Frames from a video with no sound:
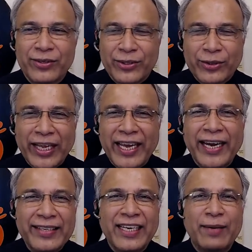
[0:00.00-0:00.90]
today it
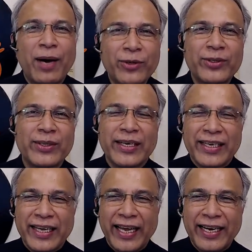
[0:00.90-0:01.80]
has come out,
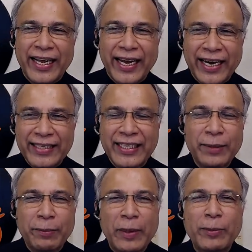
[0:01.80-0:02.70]
and I
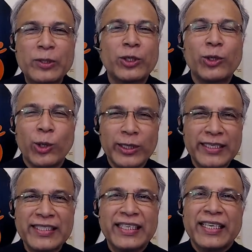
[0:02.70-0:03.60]
think people should
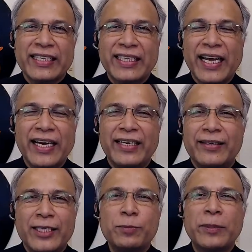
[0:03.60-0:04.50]
notice that
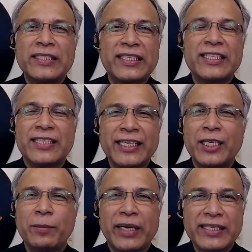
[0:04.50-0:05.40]
this person is
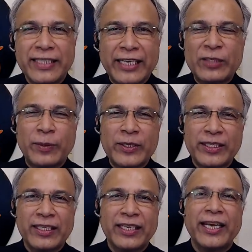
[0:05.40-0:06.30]
nothing but a
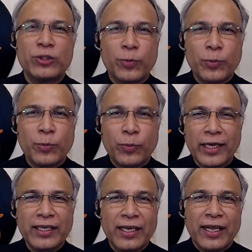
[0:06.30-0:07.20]
salesperson. He has a
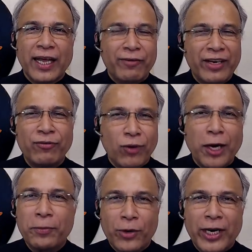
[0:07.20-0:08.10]
product, a very
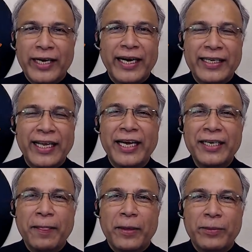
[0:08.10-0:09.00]
flawed product at
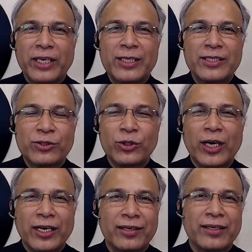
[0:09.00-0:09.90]
that, because you
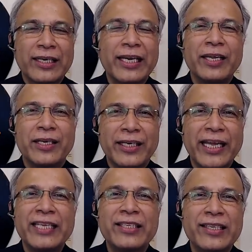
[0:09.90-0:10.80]
are really
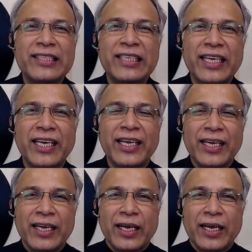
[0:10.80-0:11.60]
dangerously